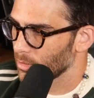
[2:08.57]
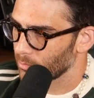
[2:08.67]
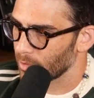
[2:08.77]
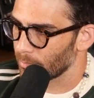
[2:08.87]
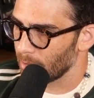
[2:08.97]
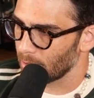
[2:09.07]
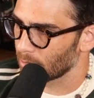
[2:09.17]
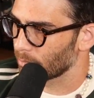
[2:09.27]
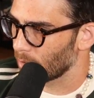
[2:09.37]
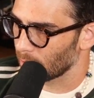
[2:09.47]
We had a
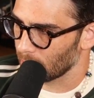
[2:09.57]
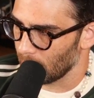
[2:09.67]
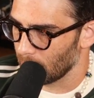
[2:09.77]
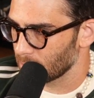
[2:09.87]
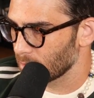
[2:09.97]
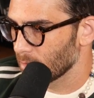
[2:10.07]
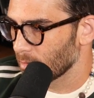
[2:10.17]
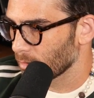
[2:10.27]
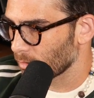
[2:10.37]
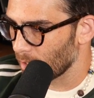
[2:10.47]
banger broadcast.
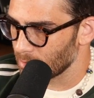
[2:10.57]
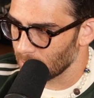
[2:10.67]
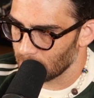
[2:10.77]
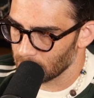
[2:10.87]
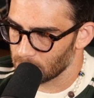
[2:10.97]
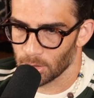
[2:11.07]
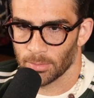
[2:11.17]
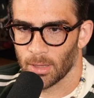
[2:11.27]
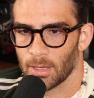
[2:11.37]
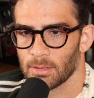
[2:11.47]
Crazy things took
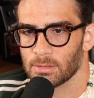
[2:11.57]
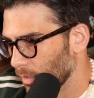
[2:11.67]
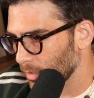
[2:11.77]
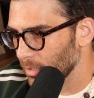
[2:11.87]
place.